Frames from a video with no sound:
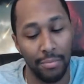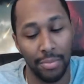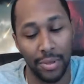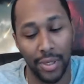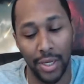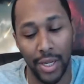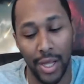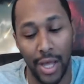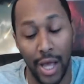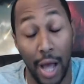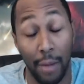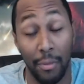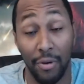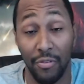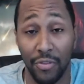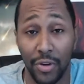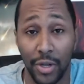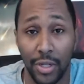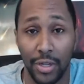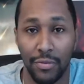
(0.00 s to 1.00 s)
but I'm a
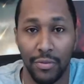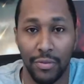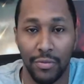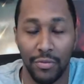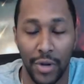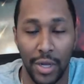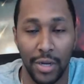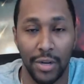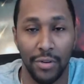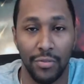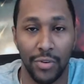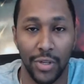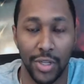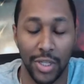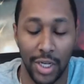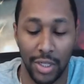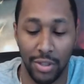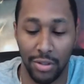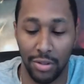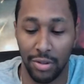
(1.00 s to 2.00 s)
fan of the
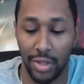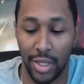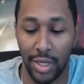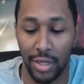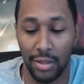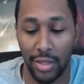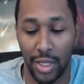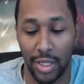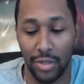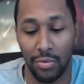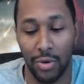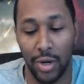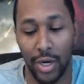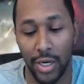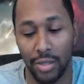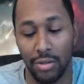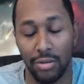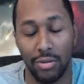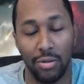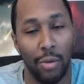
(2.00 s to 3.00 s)
franchise, so that's why
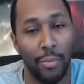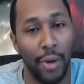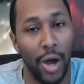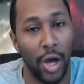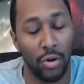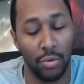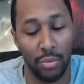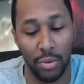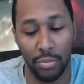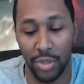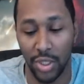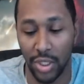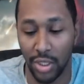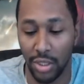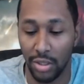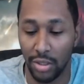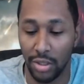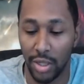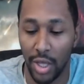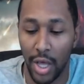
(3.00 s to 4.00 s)
it's on my honorable
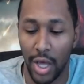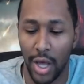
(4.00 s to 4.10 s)
mentions.